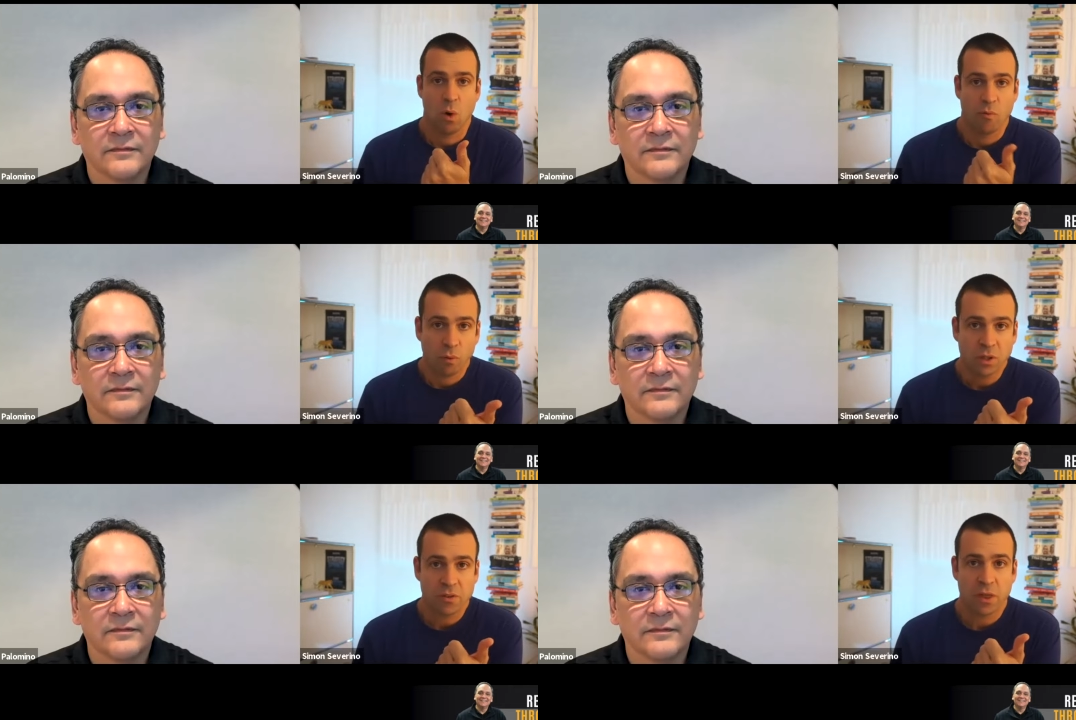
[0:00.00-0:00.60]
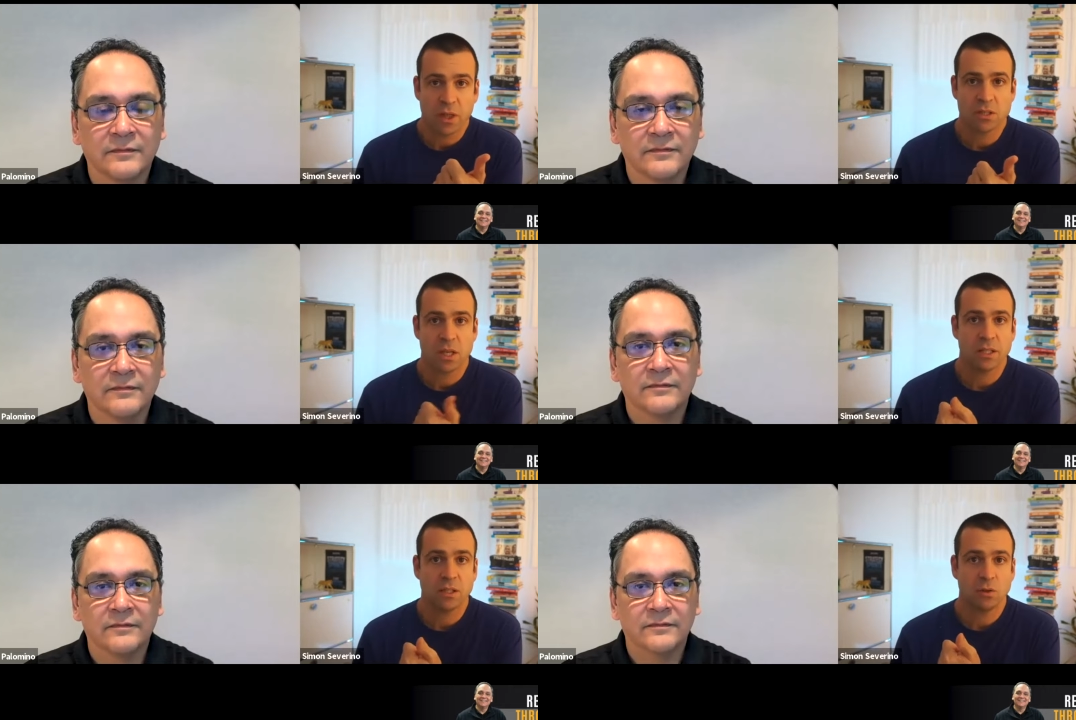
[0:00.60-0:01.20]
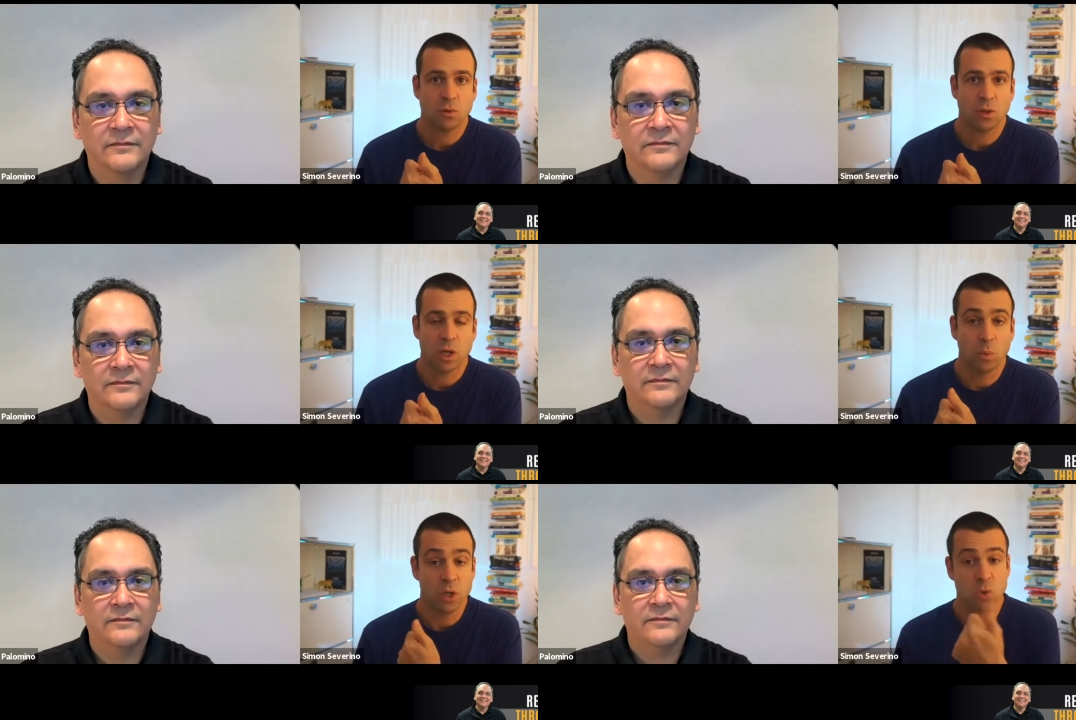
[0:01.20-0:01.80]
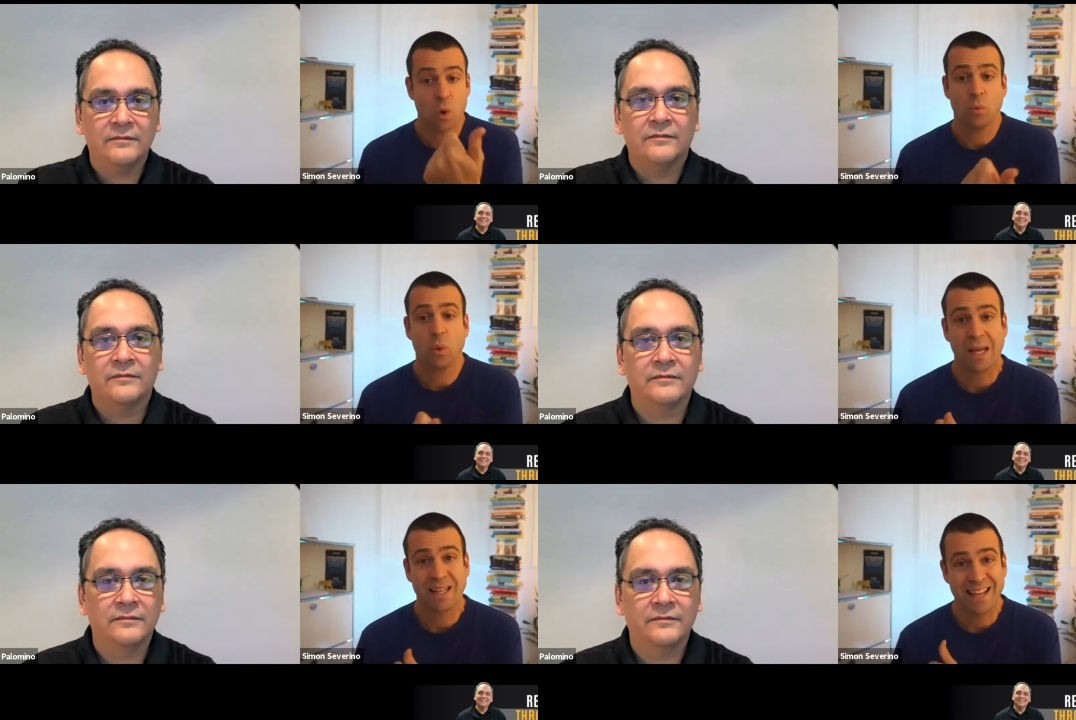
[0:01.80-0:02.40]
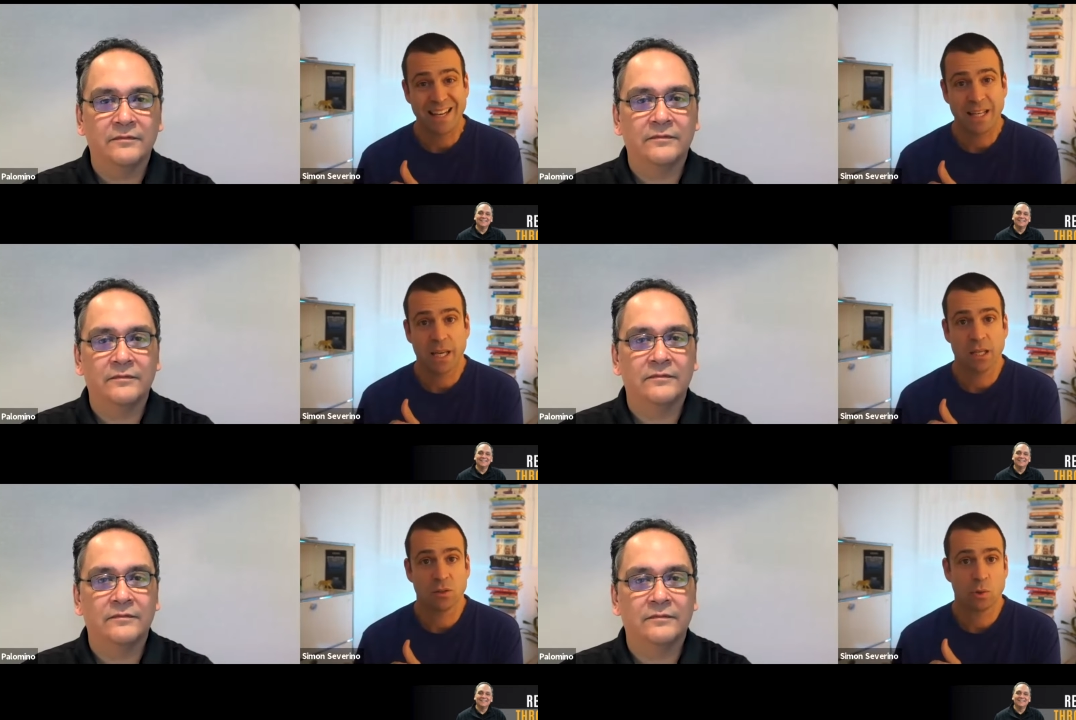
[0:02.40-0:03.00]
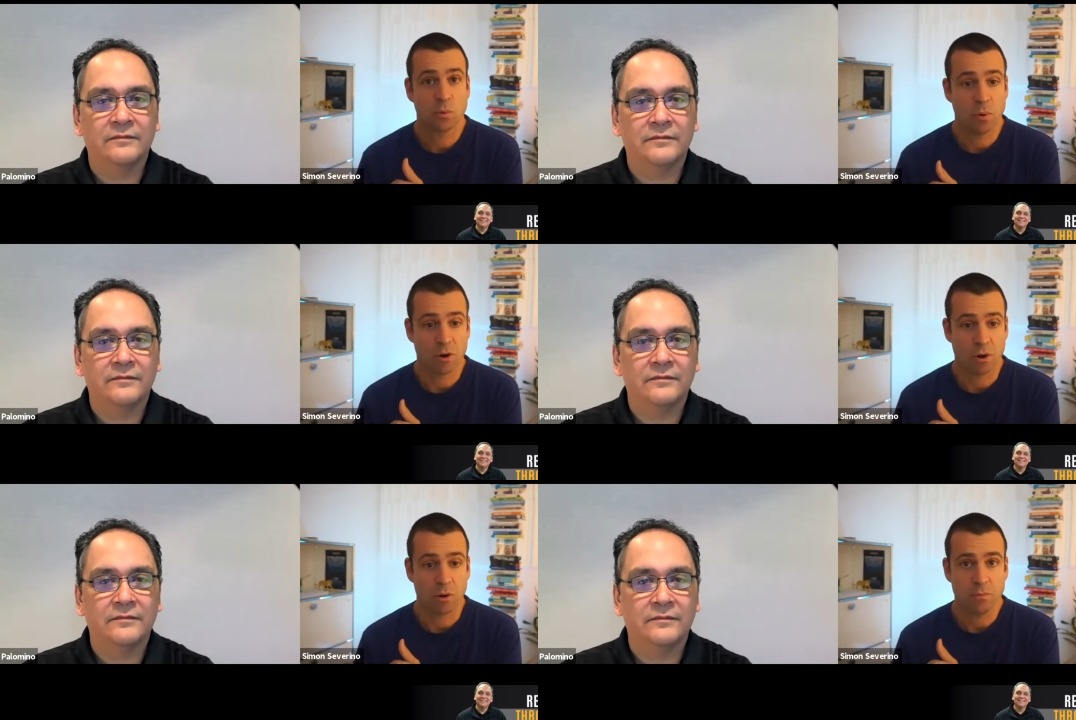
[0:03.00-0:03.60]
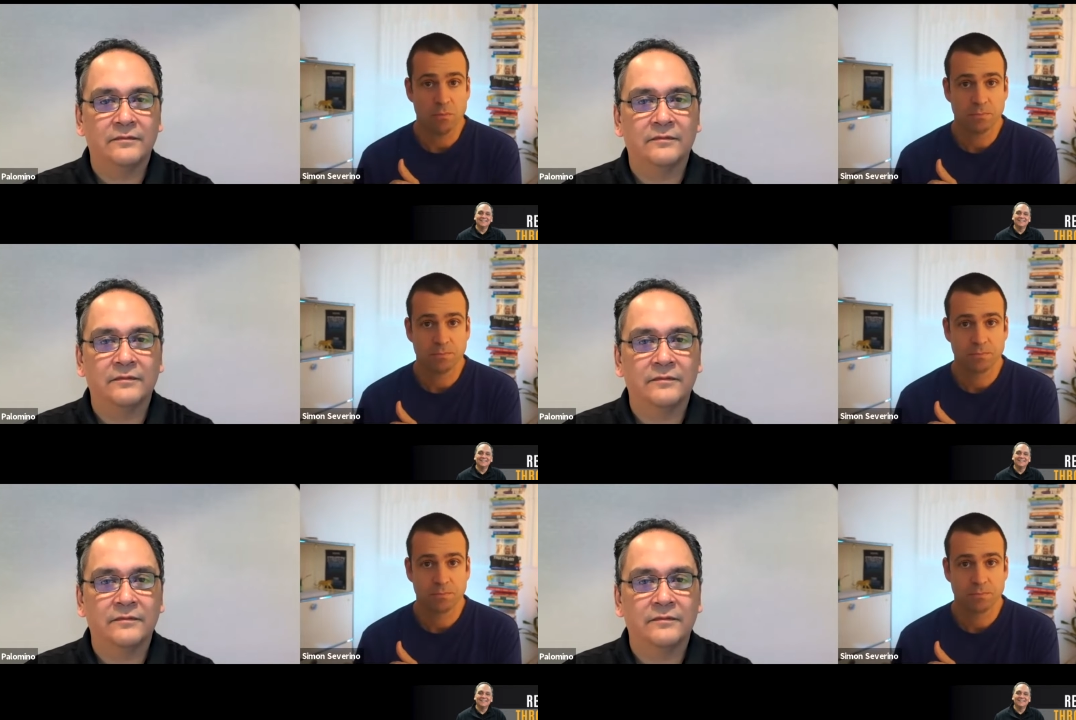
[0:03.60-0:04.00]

Speaker 1: Of all the things that I did today, which one will I delegate tomorrow?